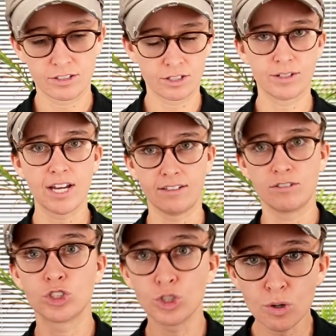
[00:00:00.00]
So again,
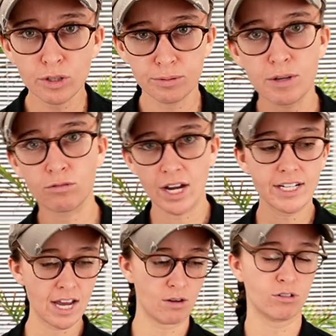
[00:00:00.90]
do it with me right
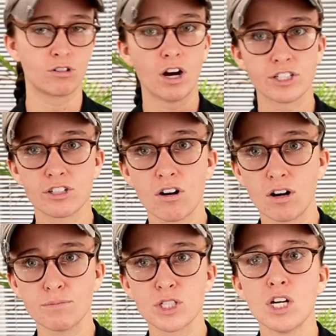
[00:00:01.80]
now. Cross your
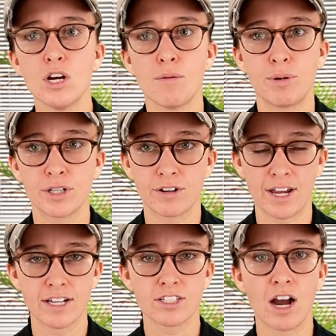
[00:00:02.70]
arms, Put your
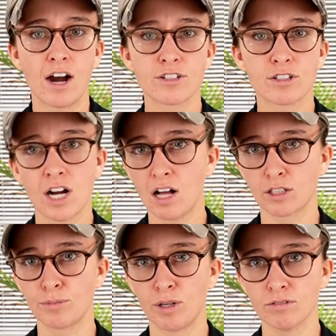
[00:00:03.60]
hands on your
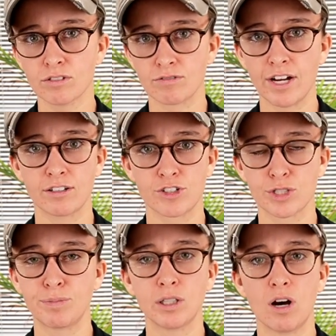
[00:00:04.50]
collarbones, right, or
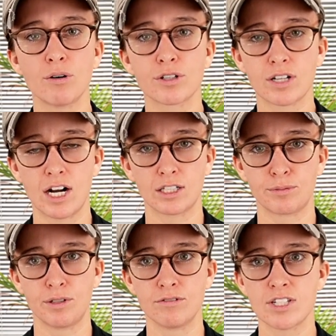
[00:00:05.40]
just below your
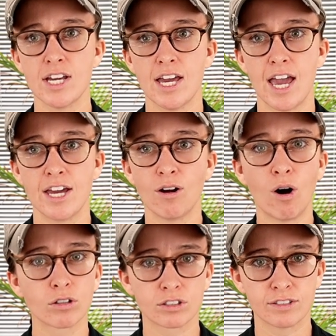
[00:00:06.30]
collarbones, and
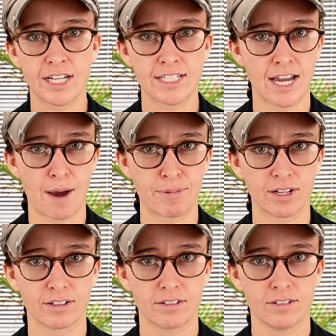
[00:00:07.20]
alternate
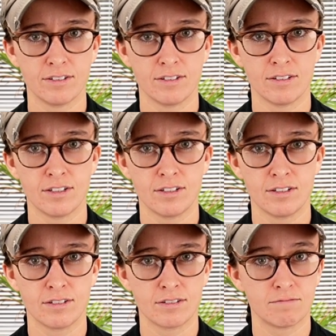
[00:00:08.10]
tapping.
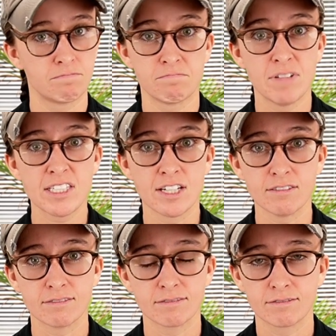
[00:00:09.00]
That's
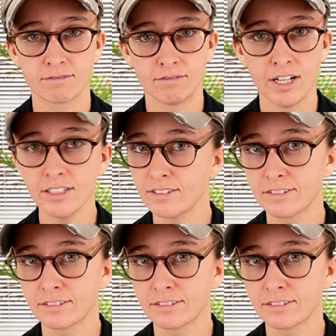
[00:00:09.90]
it, right?